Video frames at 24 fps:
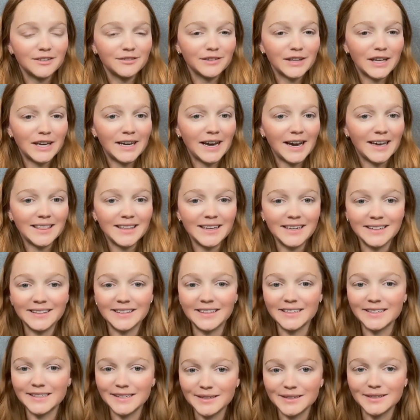of like, I think
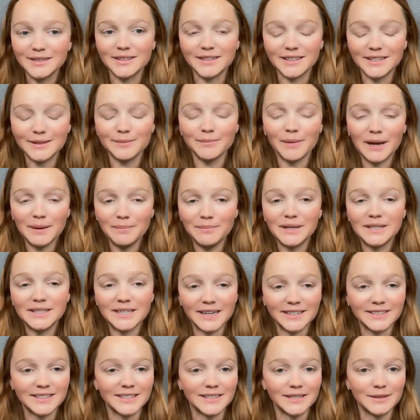this might be
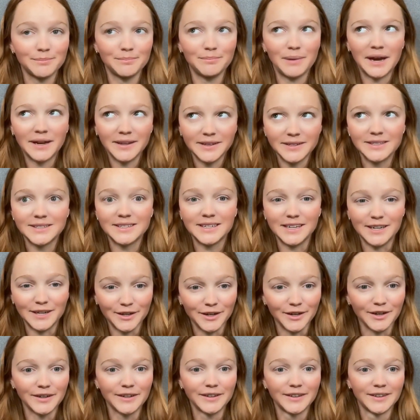Texas' best
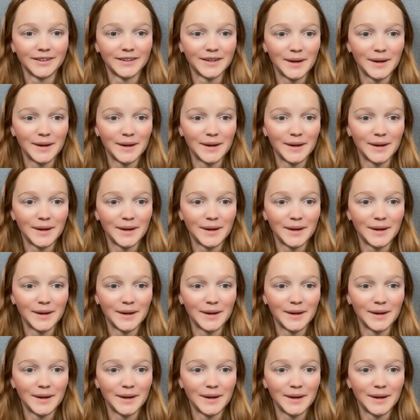year.